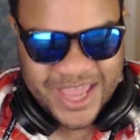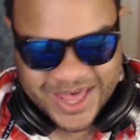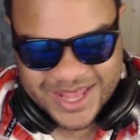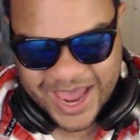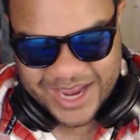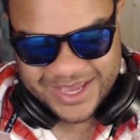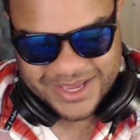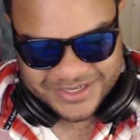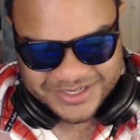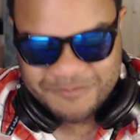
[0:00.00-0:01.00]
and like
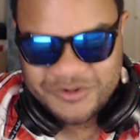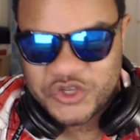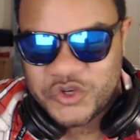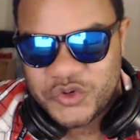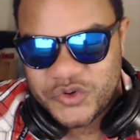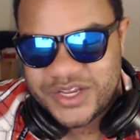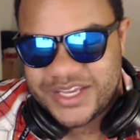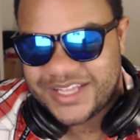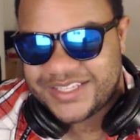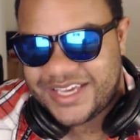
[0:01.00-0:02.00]
some
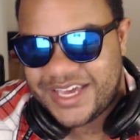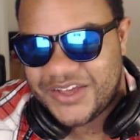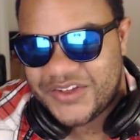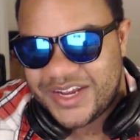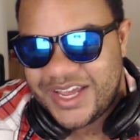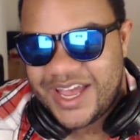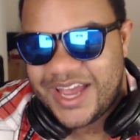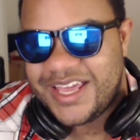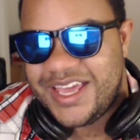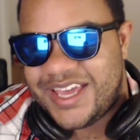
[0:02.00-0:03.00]
dude gets killed
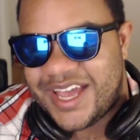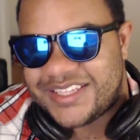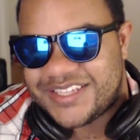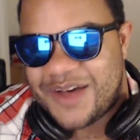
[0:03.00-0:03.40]
and he gets